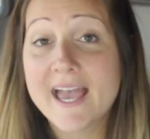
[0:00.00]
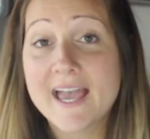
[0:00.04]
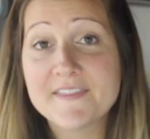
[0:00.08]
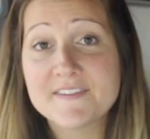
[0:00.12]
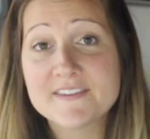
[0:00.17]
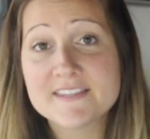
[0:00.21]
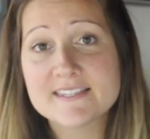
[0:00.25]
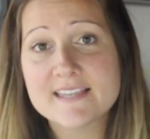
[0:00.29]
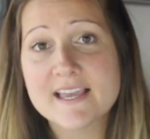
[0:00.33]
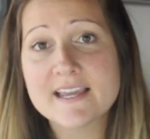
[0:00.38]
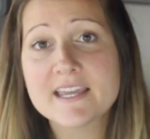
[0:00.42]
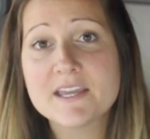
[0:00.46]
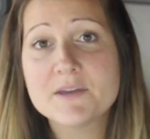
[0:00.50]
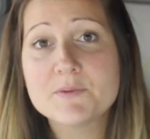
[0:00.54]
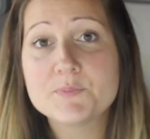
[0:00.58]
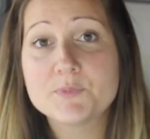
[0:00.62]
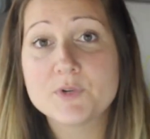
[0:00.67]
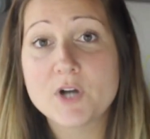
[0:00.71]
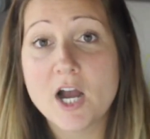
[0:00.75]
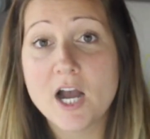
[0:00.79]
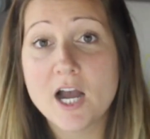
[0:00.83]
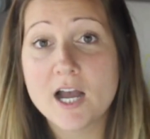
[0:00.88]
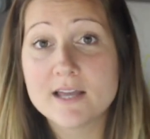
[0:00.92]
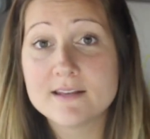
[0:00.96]
And the second
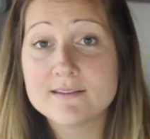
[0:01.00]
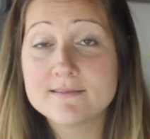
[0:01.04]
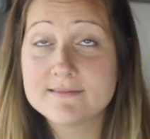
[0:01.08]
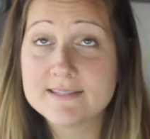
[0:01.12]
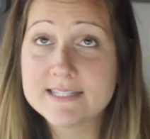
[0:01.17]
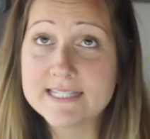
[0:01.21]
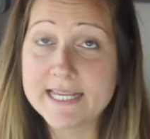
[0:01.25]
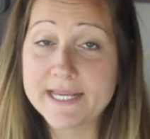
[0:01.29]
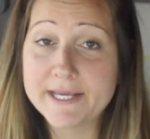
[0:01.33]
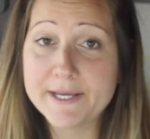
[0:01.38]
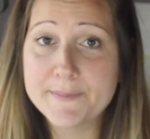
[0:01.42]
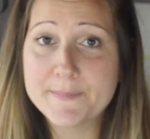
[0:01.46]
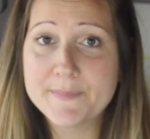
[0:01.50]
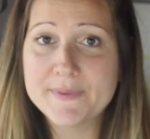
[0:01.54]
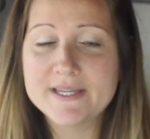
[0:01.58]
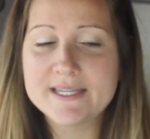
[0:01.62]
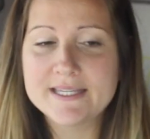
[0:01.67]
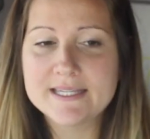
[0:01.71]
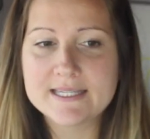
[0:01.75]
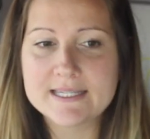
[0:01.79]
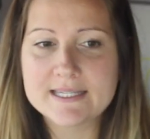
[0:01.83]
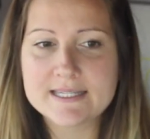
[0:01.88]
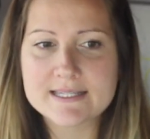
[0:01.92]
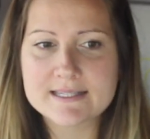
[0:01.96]
broad tip
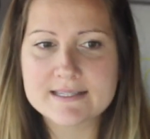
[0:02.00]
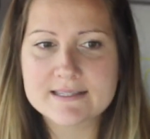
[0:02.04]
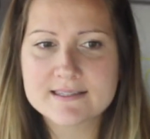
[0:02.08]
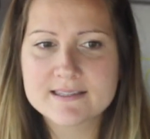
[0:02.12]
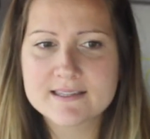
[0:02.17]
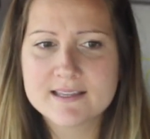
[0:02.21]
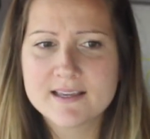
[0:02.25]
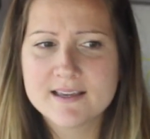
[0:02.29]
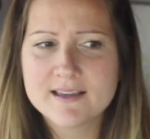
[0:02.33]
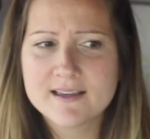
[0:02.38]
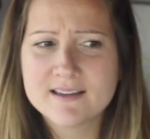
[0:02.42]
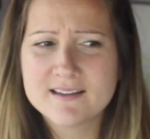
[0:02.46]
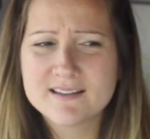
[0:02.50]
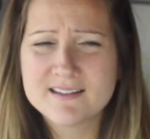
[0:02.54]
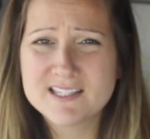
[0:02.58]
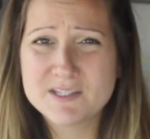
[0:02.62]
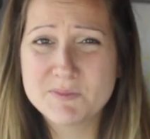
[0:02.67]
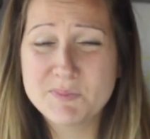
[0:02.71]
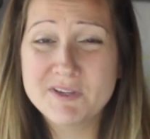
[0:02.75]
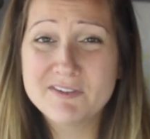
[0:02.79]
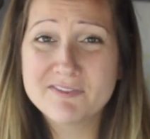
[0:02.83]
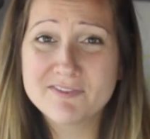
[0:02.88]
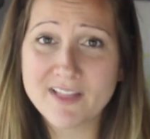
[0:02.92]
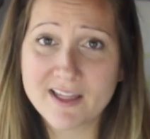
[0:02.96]
is
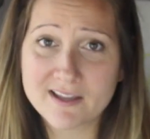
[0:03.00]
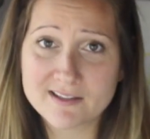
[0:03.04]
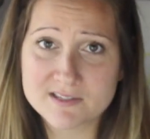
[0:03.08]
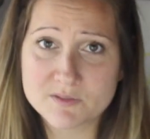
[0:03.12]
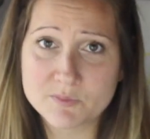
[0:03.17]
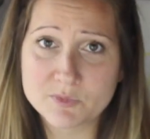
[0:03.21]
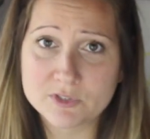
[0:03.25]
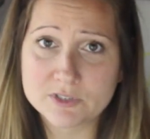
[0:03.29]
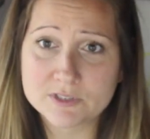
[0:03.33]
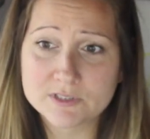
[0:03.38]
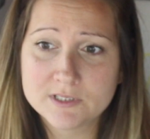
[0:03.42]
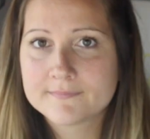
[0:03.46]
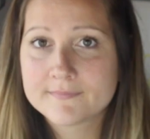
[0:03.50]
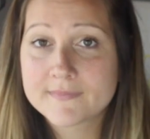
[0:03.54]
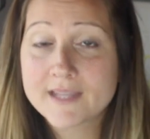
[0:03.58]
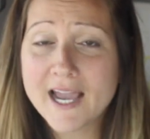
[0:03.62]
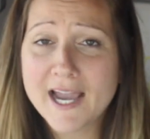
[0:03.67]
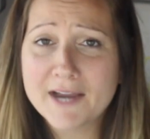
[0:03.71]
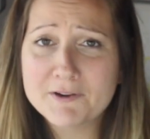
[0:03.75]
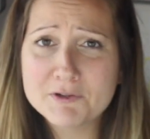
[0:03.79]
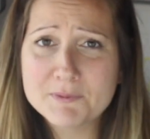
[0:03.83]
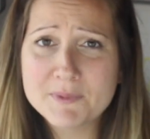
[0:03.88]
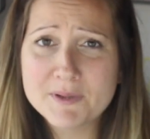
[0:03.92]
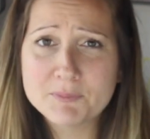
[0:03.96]
to be flexible.
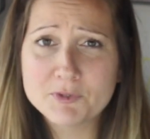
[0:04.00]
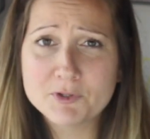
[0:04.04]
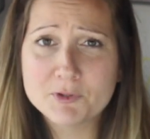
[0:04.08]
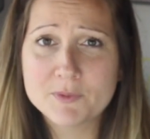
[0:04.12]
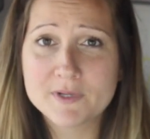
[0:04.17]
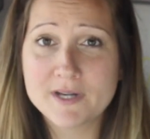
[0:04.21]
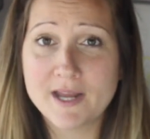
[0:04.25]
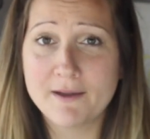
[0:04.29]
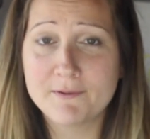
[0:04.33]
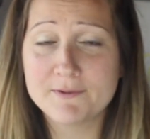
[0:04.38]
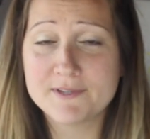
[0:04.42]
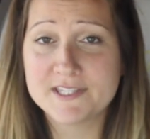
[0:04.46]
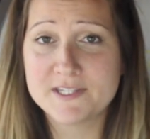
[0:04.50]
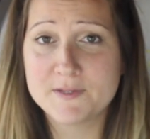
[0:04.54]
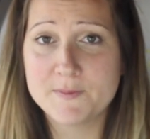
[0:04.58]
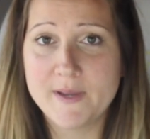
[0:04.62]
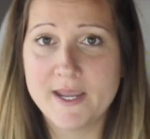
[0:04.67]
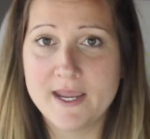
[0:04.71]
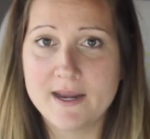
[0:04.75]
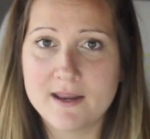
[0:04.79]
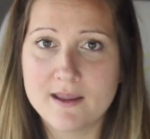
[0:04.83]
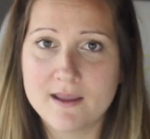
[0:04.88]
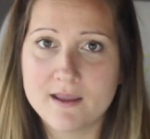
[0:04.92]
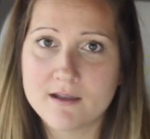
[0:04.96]
I remember when I was
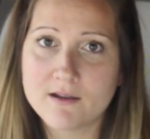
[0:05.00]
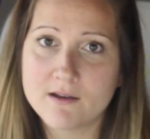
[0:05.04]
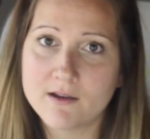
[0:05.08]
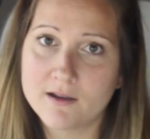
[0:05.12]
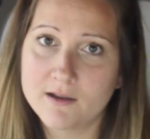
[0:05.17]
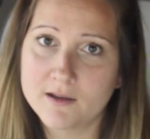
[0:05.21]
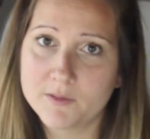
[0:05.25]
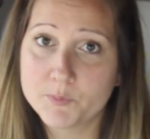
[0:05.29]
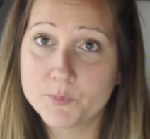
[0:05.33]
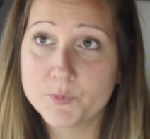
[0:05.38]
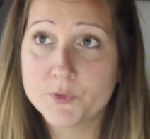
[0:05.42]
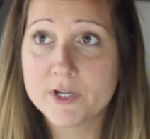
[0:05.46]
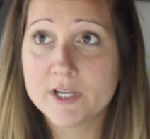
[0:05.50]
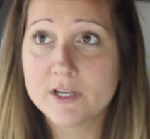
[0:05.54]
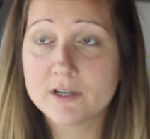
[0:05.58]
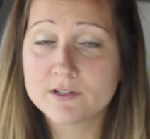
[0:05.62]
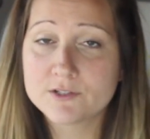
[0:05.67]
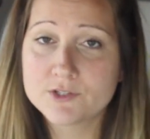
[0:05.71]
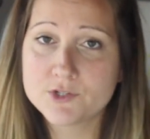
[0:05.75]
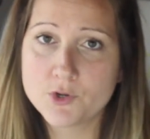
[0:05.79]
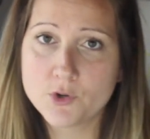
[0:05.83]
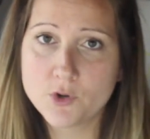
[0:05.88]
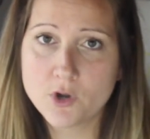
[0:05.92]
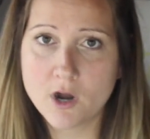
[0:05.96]
debating on bringing
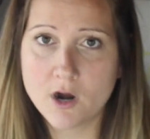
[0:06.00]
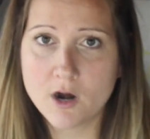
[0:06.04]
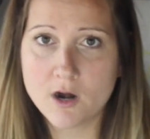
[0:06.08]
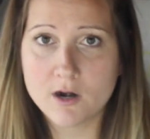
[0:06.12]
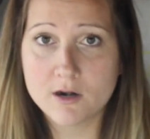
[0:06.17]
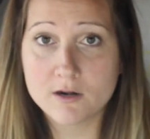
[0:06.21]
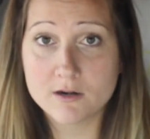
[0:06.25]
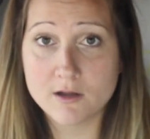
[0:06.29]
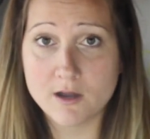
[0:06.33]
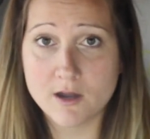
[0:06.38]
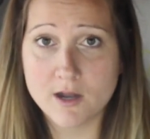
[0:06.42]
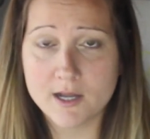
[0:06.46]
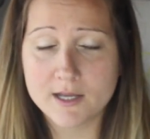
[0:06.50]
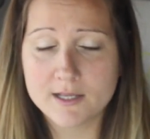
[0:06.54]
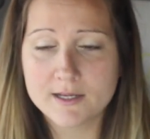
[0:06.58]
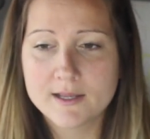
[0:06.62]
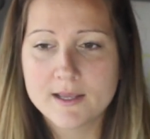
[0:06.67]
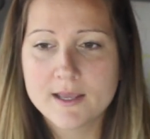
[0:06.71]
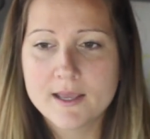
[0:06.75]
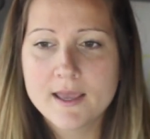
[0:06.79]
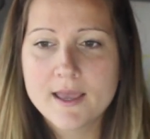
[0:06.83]
a tow car or not,